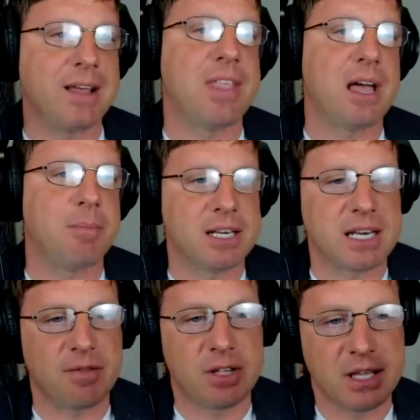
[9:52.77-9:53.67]
And that
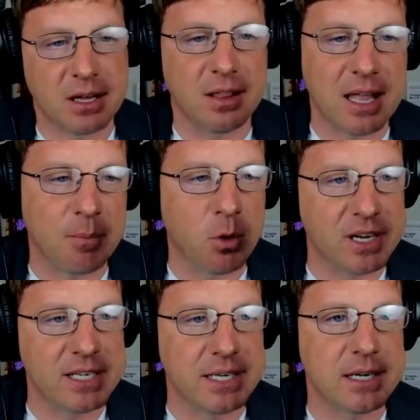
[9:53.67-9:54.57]
makes everything a lot
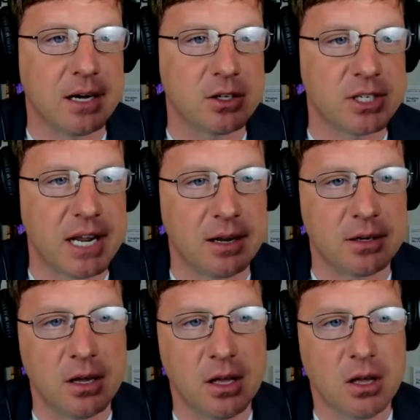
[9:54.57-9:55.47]
more easy to
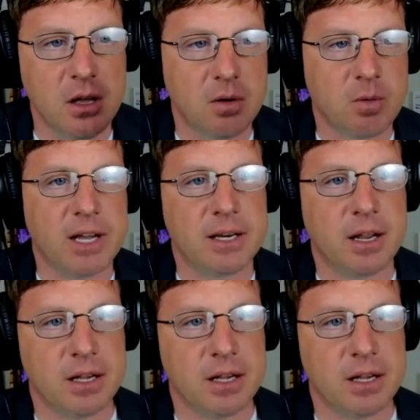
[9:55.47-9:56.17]
understand, right?